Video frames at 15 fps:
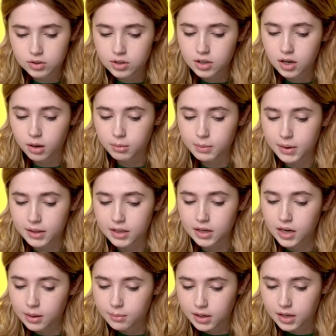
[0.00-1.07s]
And the fact
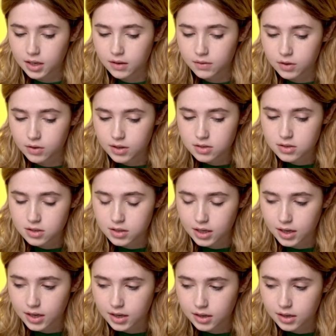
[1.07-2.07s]
that she is